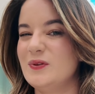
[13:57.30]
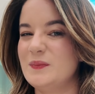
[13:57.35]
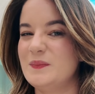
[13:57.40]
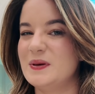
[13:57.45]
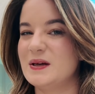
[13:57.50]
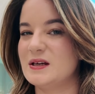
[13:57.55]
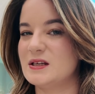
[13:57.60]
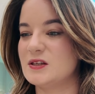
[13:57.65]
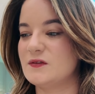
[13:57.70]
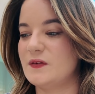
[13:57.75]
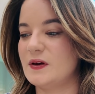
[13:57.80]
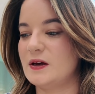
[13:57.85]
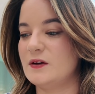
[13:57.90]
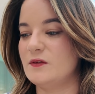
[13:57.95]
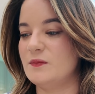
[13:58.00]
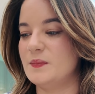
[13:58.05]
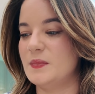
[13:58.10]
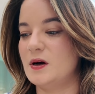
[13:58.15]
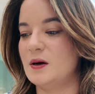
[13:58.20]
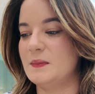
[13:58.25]
not the biggest
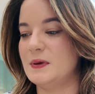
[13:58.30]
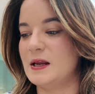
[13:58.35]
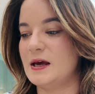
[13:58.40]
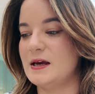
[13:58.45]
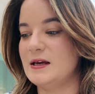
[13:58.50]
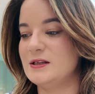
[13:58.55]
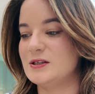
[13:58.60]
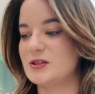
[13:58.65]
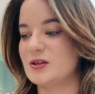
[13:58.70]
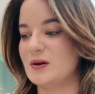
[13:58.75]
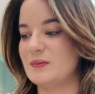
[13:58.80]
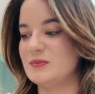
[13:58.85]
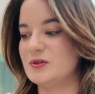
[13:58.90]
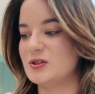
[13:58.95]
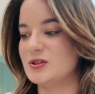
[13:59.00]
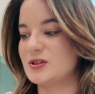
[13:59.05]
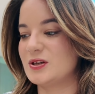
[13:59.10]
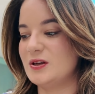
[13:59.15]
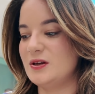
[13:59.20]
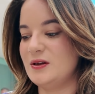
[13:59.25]
fan of marmalade, so I'm
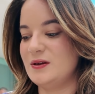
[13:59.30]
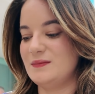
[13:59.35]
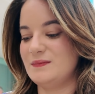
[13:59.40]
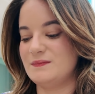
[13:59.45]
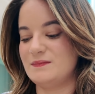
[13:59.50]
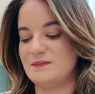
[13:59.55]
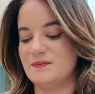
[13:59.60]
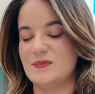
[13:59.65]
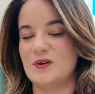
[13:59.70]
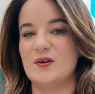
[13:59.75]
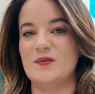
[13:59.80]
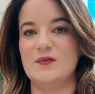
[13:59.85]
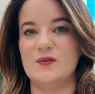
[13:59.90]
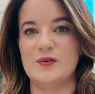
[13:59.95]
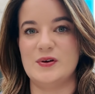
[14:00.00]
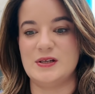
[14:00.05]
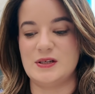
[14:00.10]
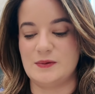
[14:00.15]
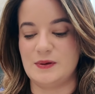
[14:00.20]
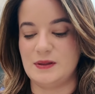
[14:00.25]
just going to
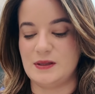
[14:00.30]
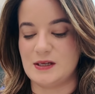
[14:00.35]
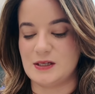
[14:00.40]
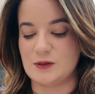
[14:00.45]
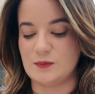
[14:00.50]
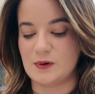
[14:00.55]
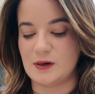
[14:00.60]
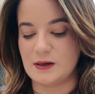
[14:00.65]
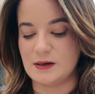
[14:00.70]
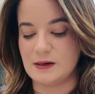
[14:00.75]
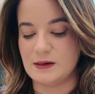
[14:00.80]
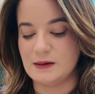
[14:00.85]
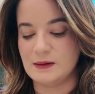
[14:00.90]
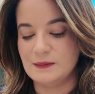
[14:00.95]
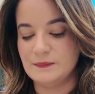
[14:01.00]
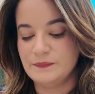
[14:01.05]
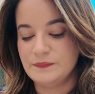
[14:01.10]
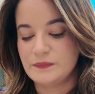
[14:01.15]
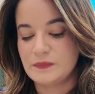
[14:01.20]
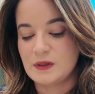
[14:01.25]
avoid it with this one.
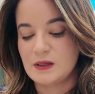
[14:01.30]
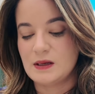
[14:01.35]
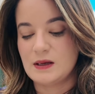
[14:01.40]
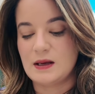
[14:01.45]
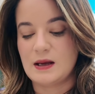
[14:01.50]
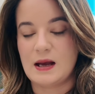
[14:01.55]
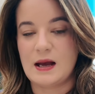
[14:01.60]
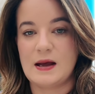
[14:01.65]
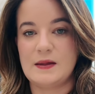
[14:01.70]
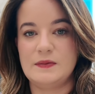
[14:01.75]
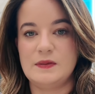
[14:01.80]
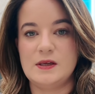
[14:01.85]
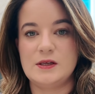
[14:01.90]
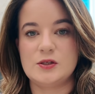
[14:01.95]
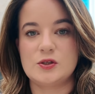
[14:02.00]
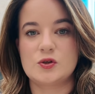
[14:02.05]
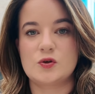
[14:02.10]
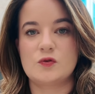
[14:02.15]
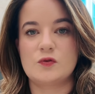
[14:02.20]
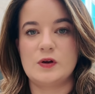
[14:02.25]
And this